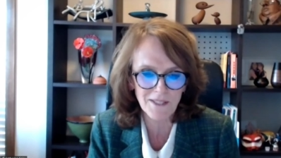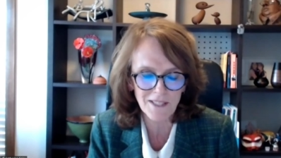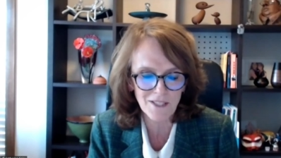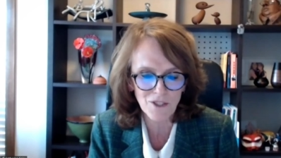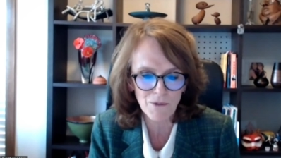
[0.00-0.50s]

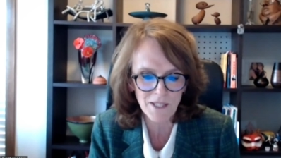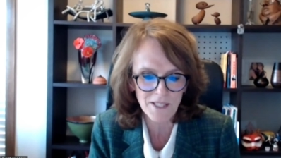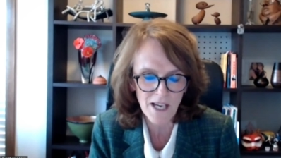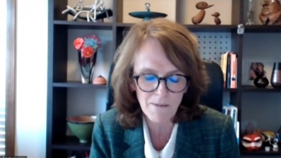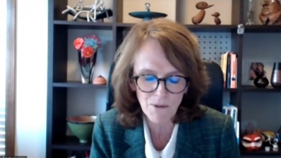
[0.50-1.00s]
just two
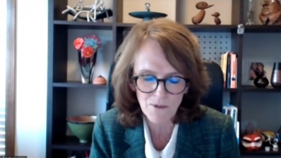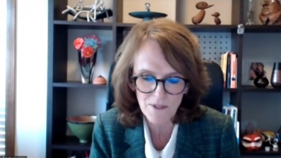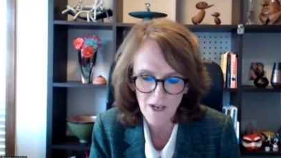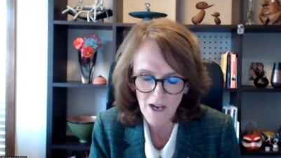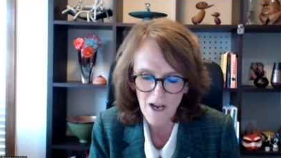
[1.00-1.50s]
examples.
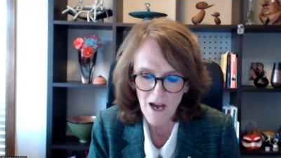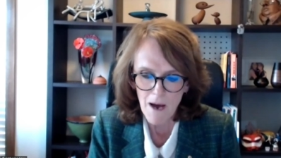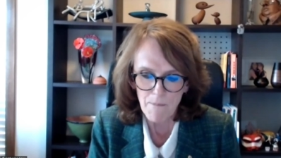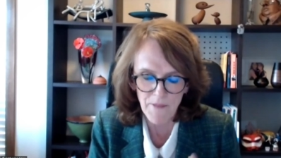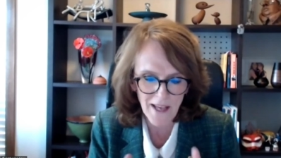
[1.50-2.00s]

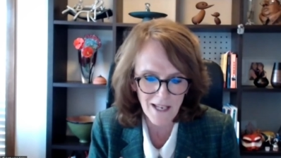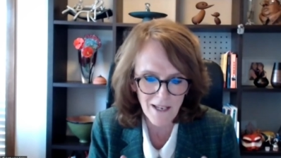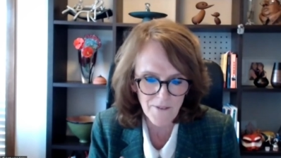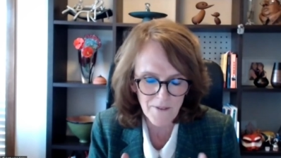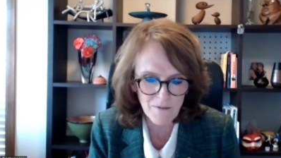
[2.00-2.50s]
But
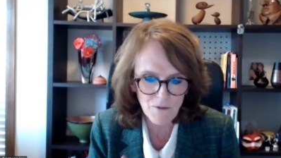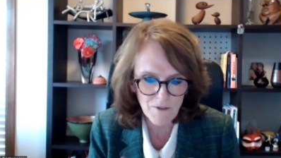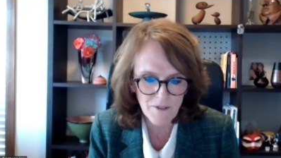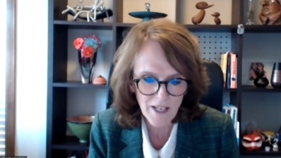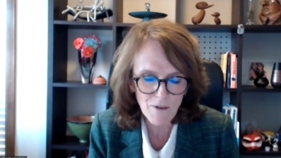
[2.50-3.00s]
they're,
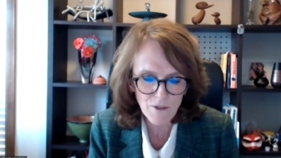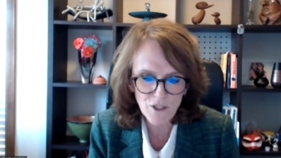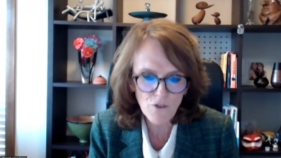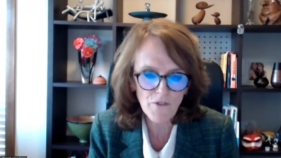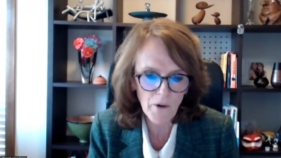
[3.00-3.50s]
they're
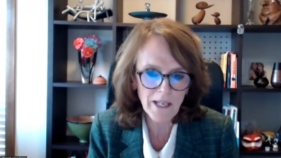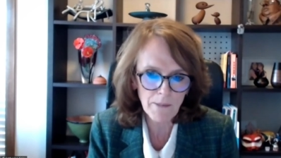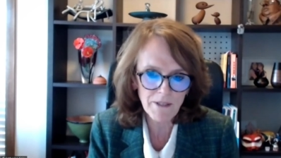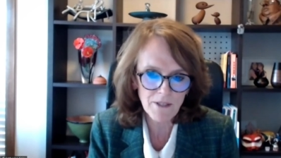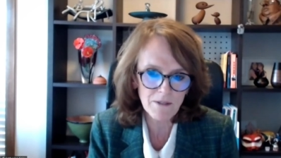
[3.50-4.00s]
still very
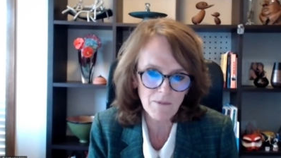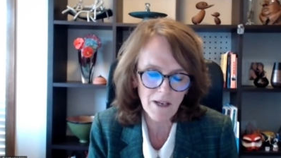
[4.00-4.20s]
limited.